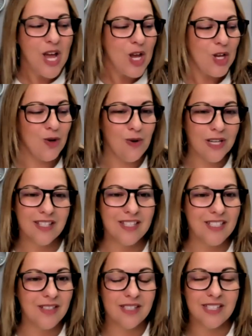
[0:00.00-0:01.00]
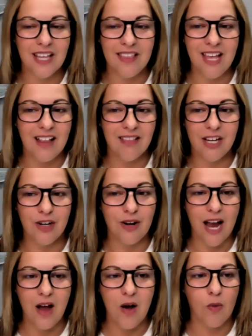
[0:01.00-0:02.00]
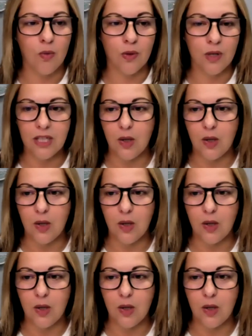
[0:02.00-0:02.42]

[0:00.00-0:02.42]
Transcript: you can still send that letter out really